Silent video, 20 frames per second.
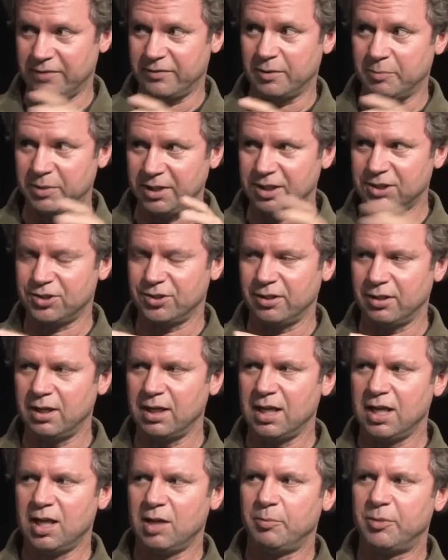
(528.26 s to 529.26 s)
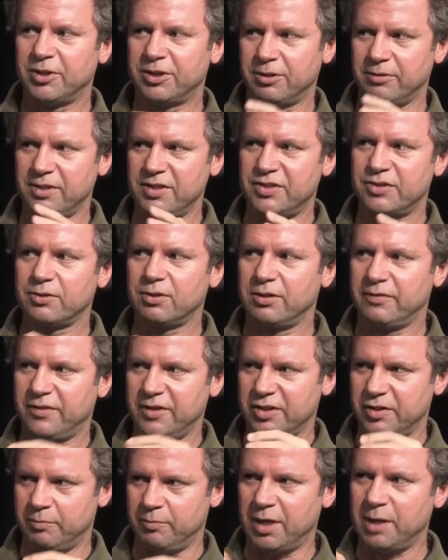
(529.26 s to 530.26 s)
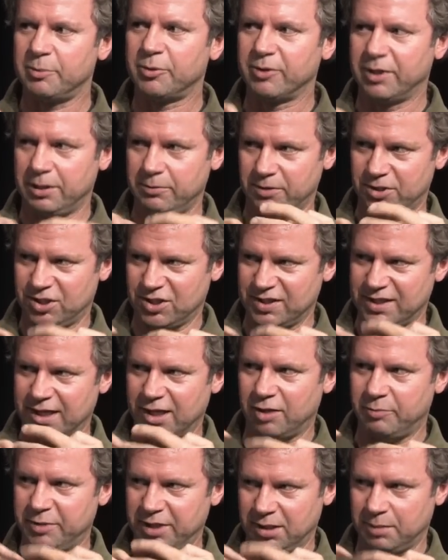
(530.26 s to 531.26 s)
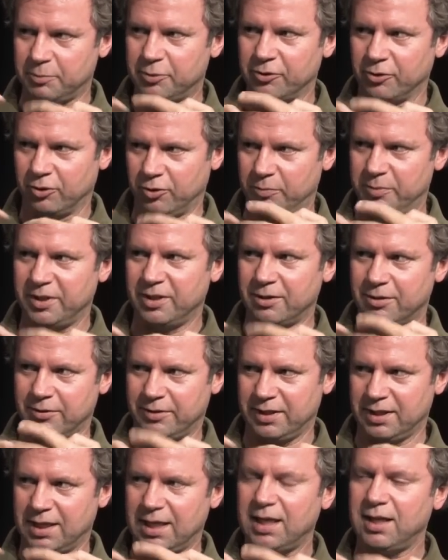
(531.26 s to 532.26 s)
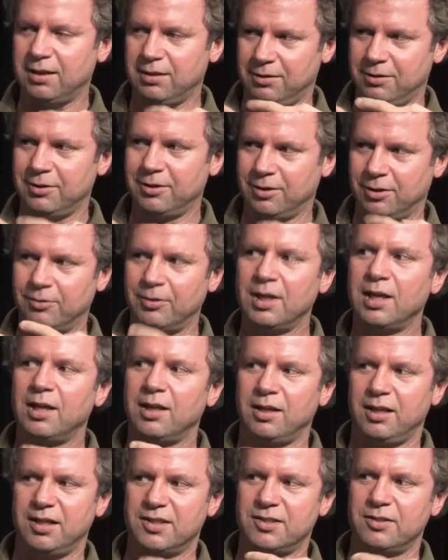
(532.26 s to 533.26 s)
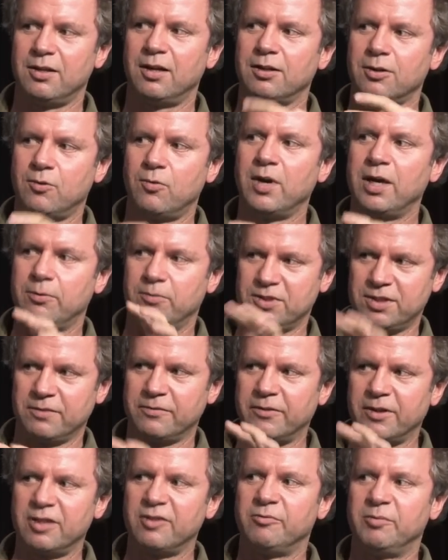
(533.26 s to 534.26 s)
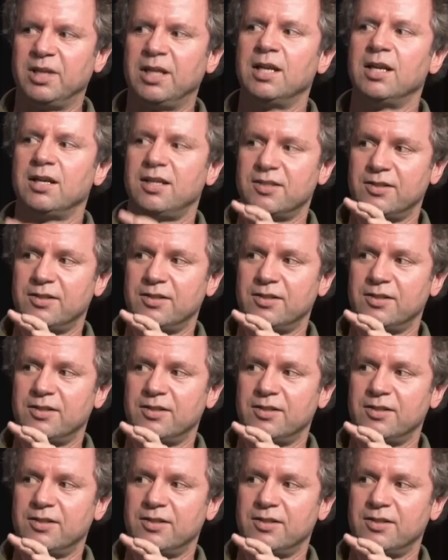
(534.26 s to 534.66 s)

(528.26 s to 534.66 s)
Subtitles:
have the picture. But there is sort of this memory which is now being probed and going, hey, you know, it's not quite what's in front of me.